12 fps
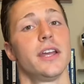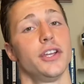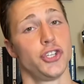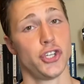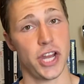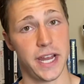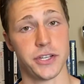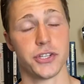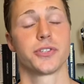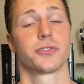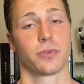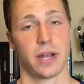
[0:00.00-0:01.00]

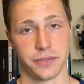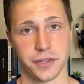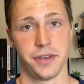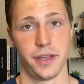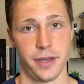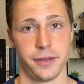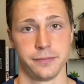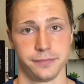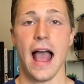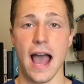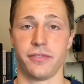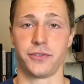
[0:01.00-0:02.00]
changes throughout the day.
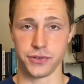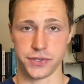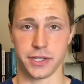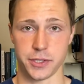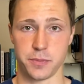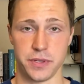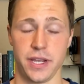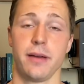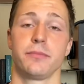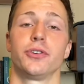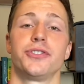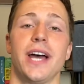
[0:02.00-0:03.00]
After 6 p.m.,
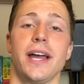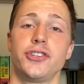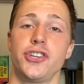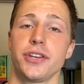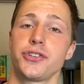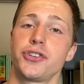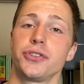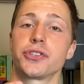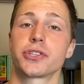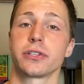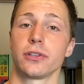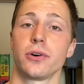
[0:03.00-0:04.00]
your digestion
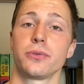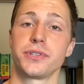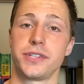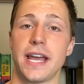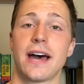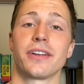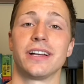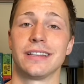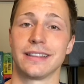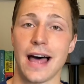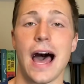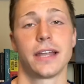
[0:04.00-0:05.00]
slows down a
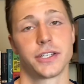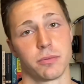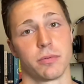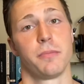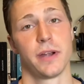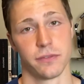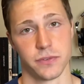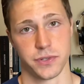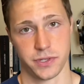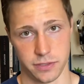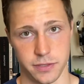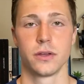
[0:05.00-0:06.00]
lot to prepare for
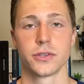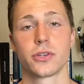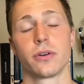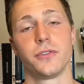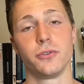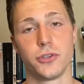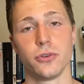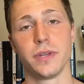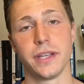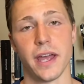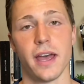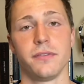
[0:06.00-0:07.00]
sleep. So if you do
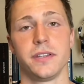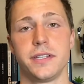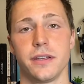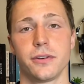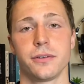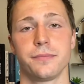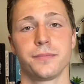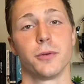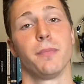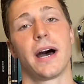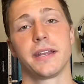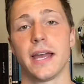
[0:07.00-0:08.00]
eat a heavy dinner, your
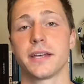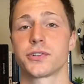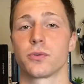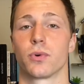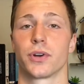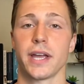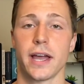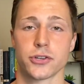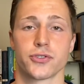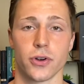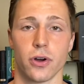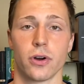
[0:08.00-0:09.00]
body has to work
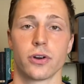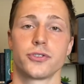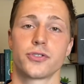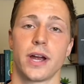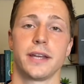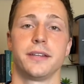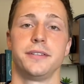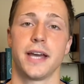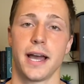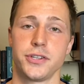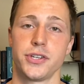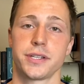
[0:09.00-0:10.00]
extra hard trying to
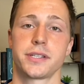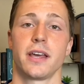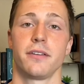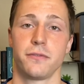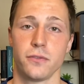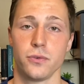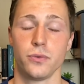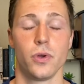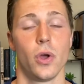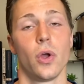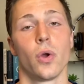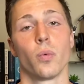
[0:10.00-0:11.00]
digest that food
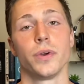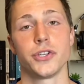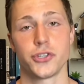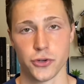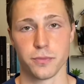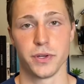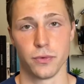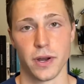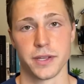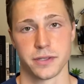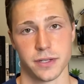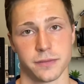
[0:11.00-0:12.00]
when it should be
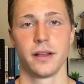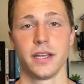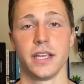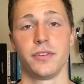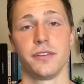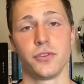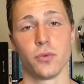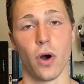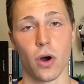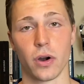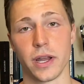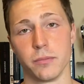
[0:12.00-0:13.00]
resting. Even if you
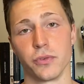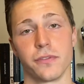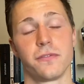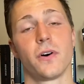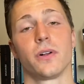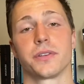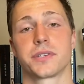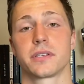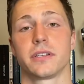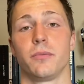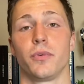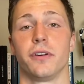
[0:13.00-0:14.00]
are able to fall
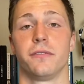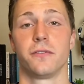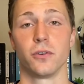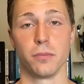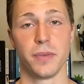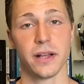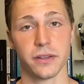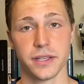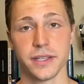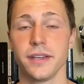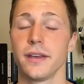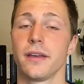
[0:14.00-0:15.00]
asleep with a full
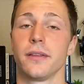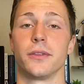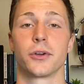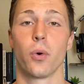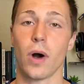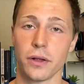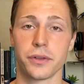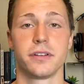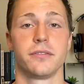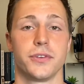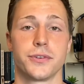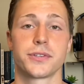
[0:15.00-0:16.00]
belly, the quality
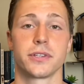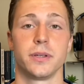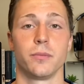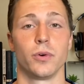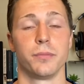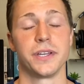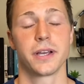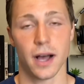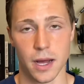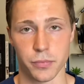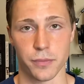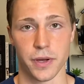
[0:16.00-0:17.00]
of your sleep will be
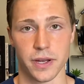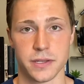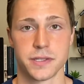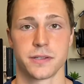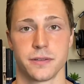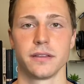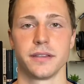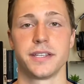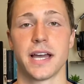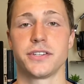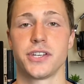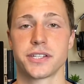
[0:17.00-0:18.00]
compromised. The
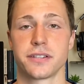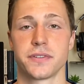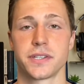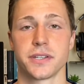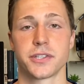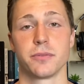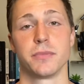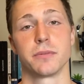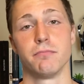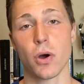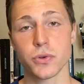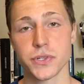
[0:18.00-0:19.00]
digestive system is
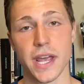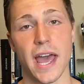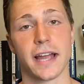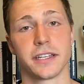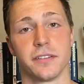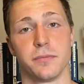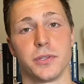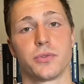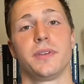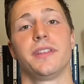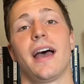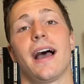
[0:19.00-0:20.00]
most active
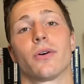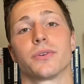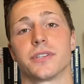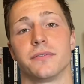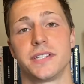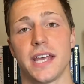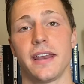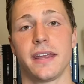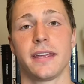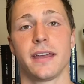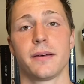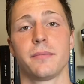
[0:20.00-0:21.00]
between the hours of 10
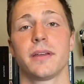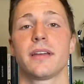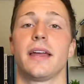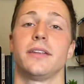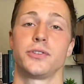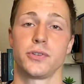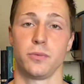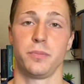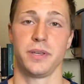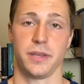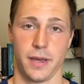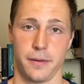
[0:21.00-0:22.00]
a.m. and 2
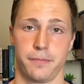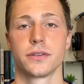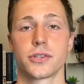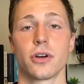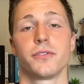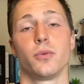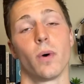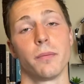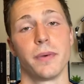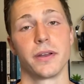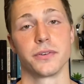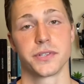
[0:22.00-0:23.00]
p.m. So if you want
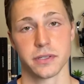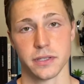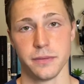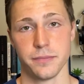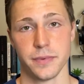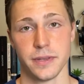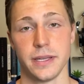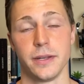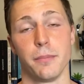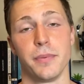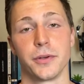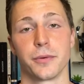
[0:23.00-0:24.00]
better sleep, eat a
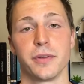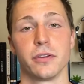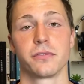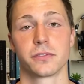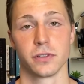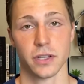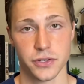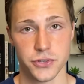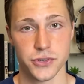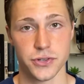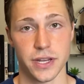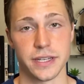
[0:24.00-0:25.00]
bigger meal for
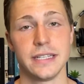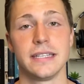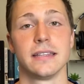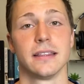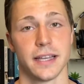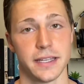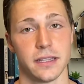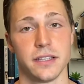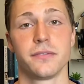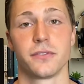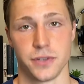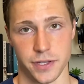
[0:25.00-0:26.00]
lunch and eat lightly
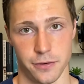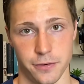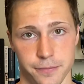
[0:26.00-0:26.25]
for dinner.